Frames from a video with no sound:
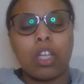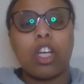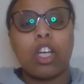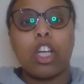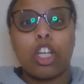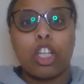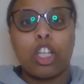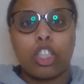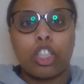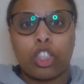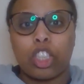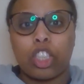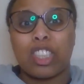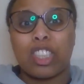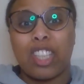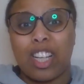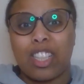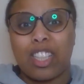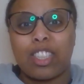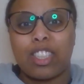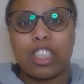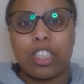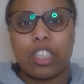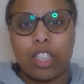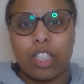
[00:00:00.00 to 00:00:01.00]
So his
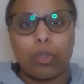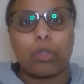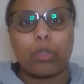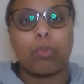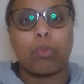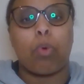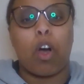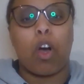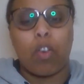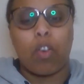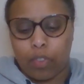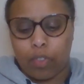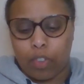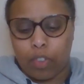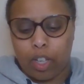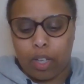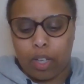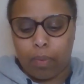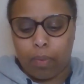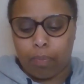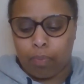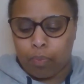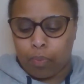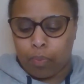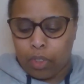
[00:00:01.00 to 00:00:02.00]
cousin, he was part
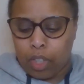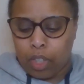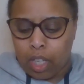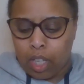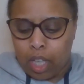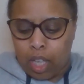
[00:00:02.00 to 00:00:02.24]
of